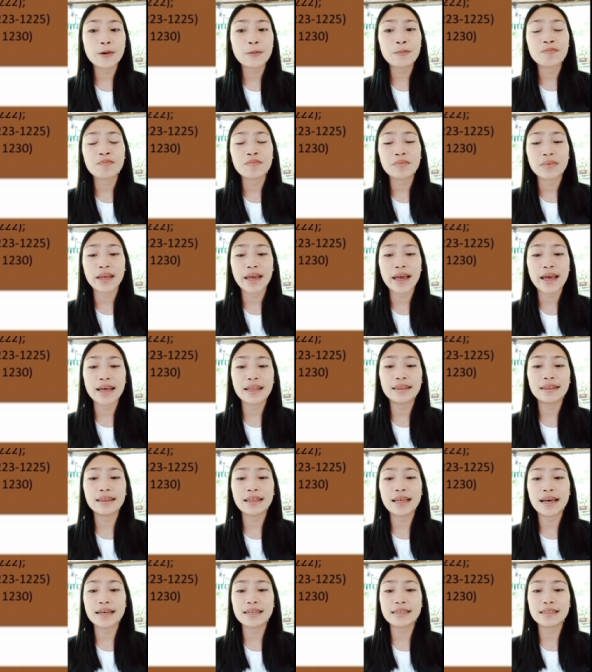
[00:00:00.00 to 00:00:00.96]
And
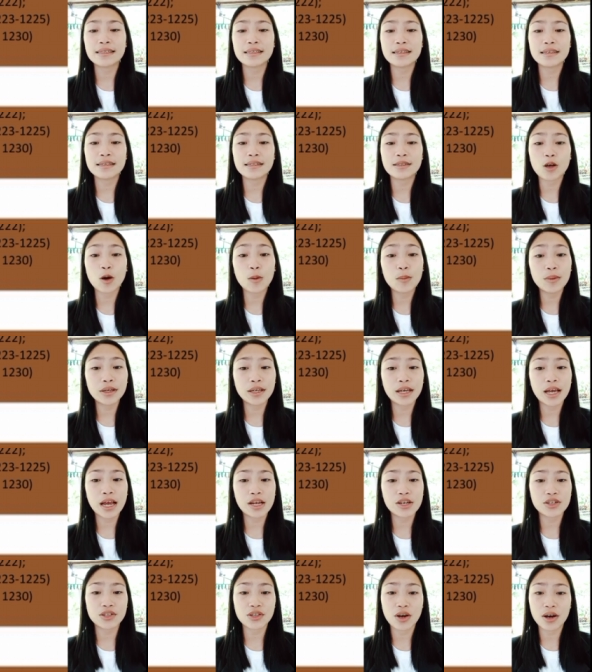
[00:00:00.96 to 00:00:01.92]
last is
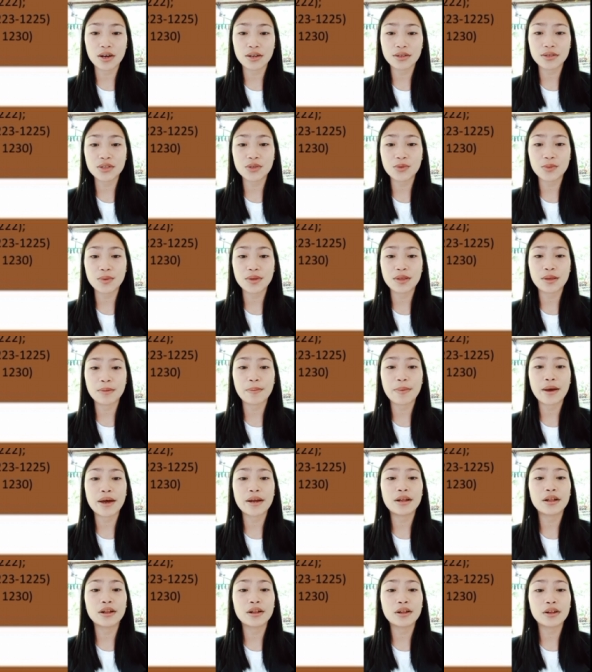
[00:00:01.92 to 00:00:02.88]
obligations with the penal
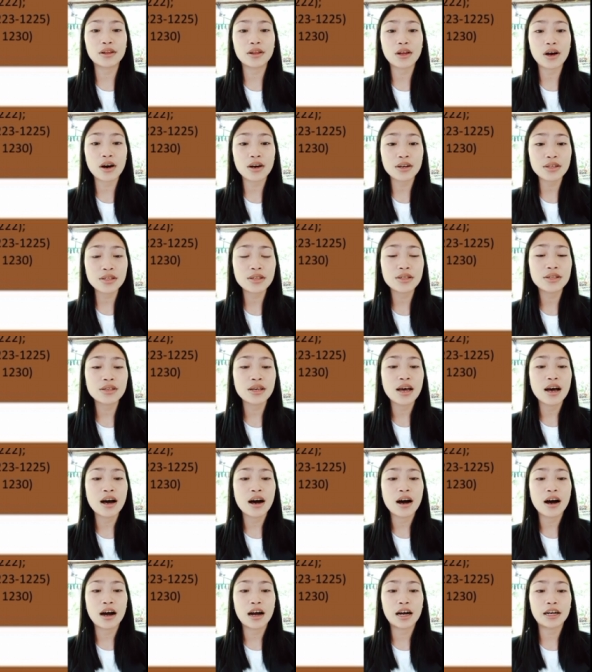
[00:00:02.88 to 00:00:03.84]
clause,
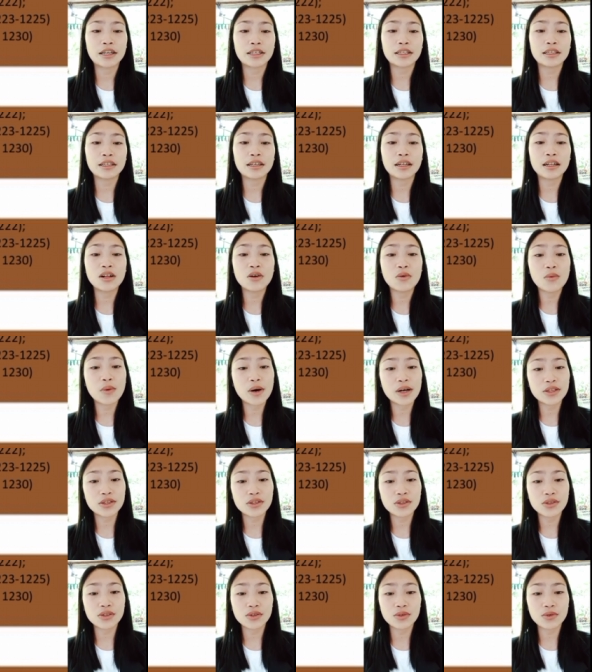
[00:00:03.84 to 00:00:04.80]
Article
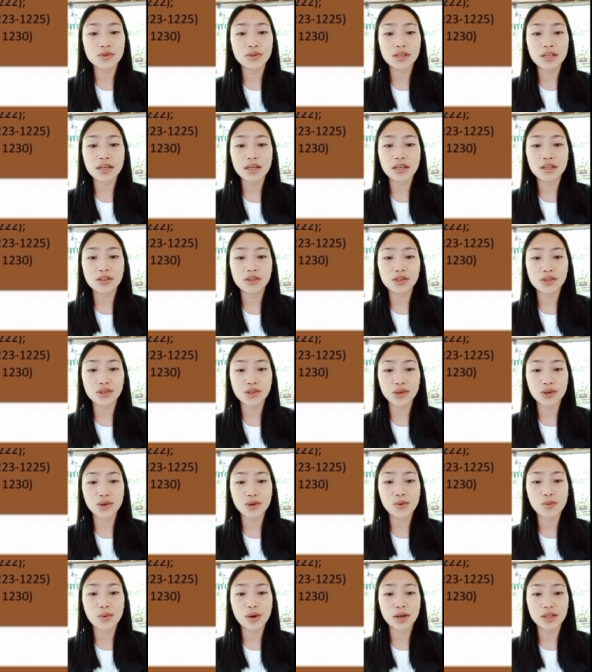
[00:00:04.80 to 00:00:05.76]
1226 to
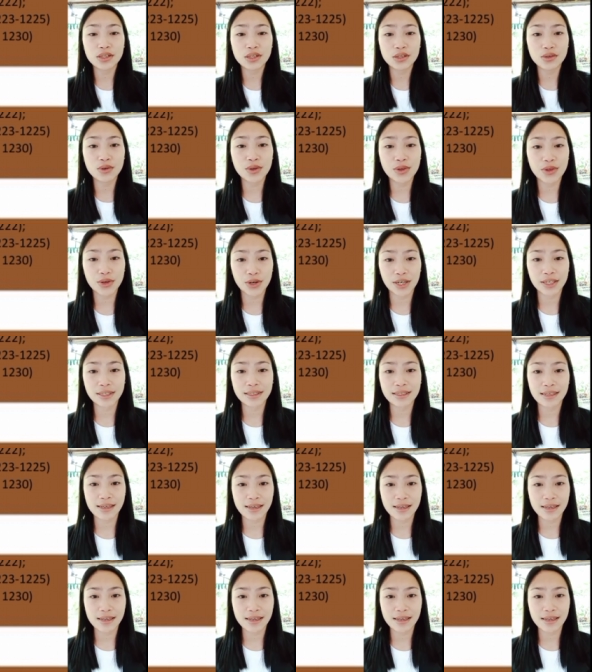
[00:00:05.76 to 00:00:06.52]
1230.